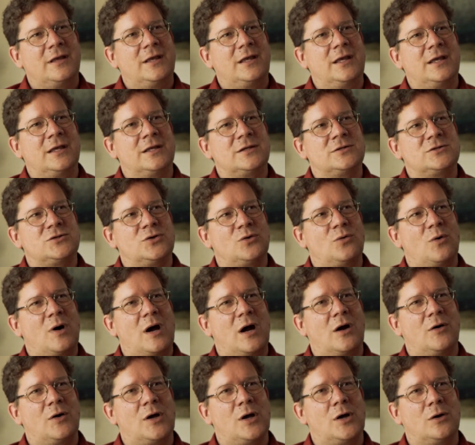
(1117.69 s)
into
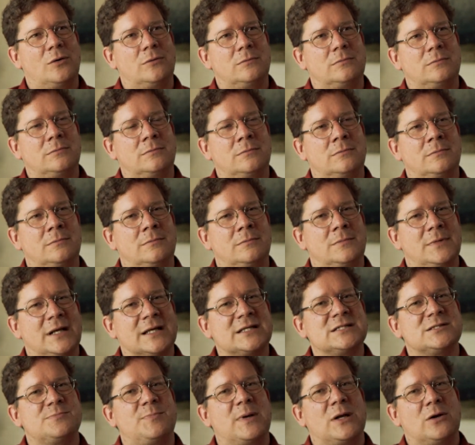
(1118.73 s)
our own
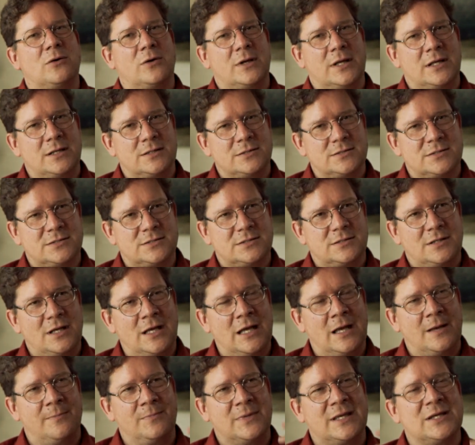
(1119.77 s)
experience.
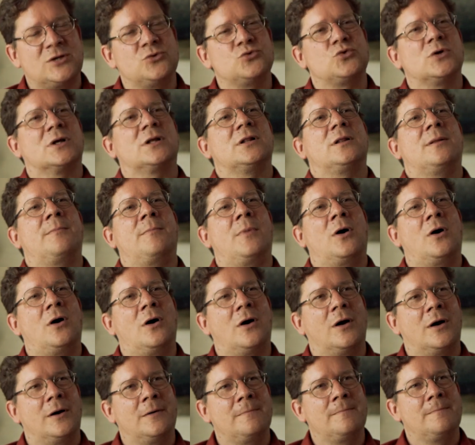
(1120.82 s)
Kendrick
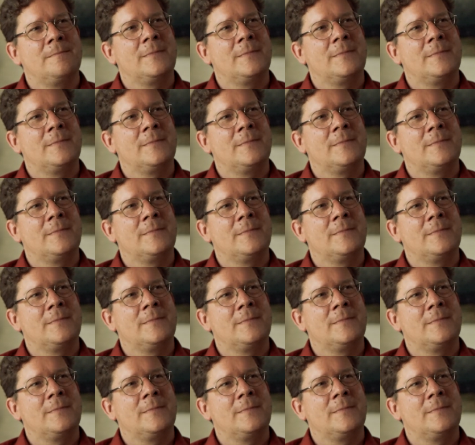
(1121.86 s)
Lamar